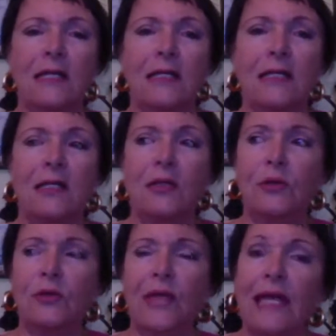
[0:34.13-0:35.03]

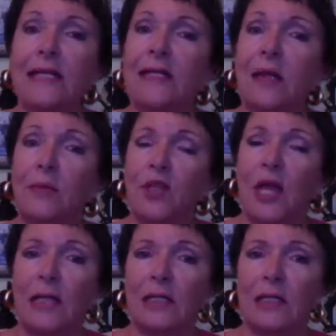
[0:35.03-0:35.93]
today's
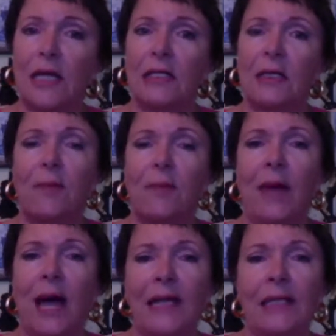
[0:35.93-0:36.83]
subject is
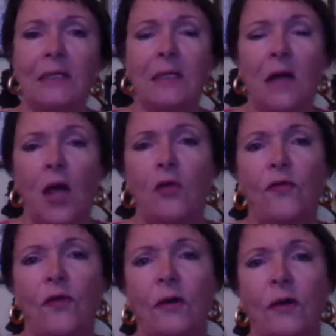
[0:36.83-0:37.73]
mind
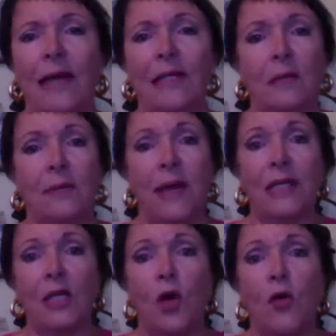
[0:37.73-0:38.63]
over matter,
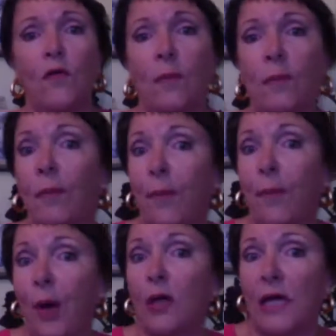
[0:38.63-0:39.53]
mind over
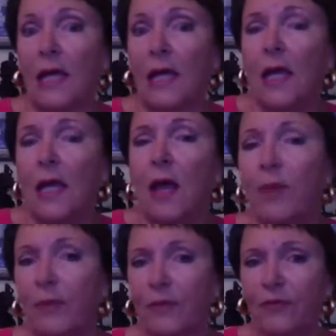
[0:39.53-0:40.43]
body.
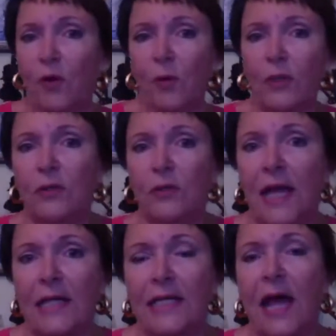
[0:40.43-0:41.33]
But before we do
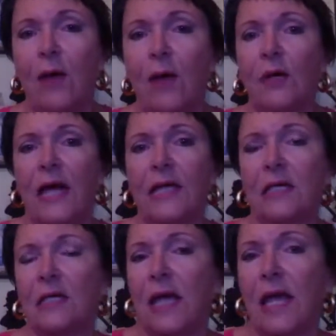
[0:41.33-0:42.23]
that, I would like to
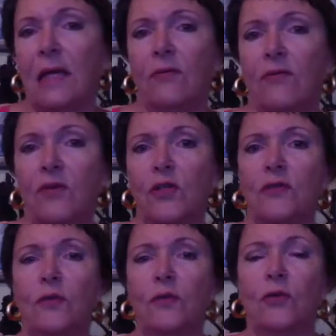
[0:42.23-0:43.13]
say, first
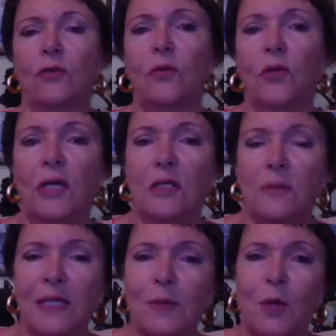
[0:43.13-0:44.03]
of all, good morning to
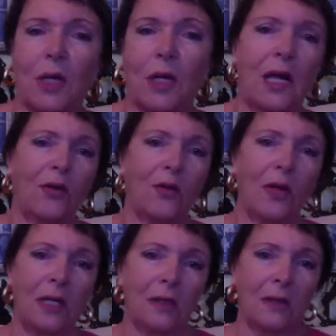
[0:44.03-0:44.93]
my spirit guide, Grey
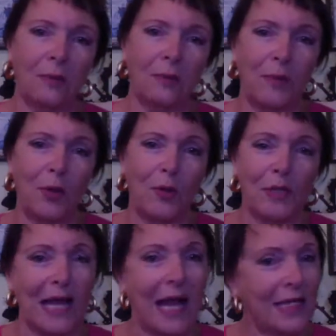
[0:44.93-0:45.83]
Eagle, who
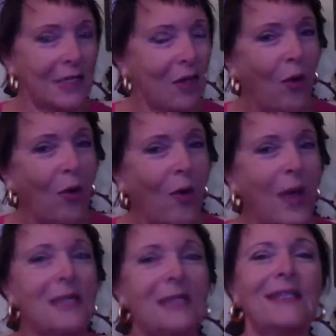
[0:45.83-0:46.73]
is, as
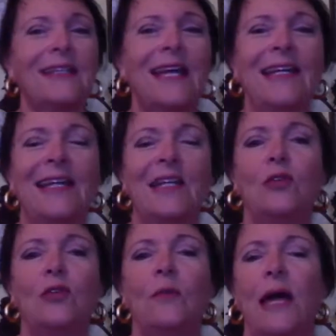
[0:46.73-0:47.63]
always, standing
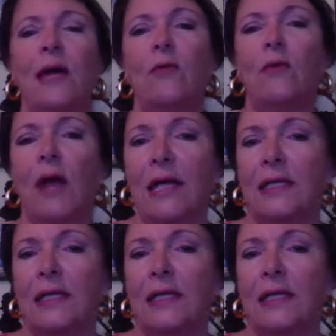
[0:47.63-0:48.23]
to my right.